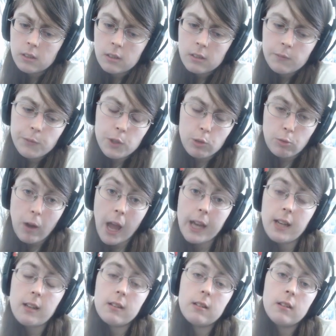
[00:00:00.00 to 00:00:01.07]
The
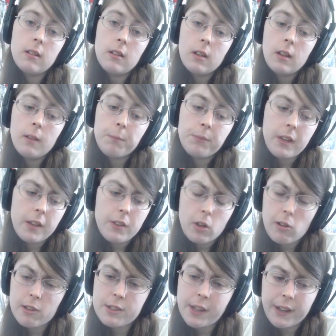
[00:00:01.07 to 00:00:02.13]
right. And
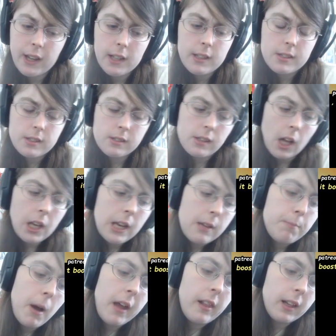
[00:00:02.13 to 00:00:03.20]
there is like a study
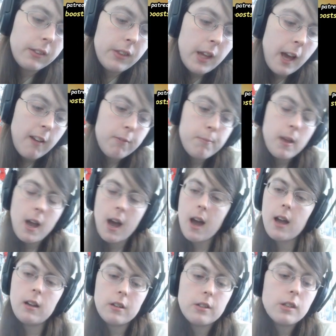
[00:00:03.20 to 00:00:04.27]
by like the
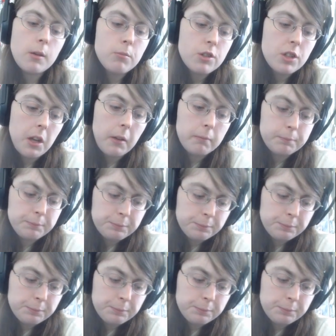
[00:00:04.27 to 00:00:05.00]
FBI or some shit.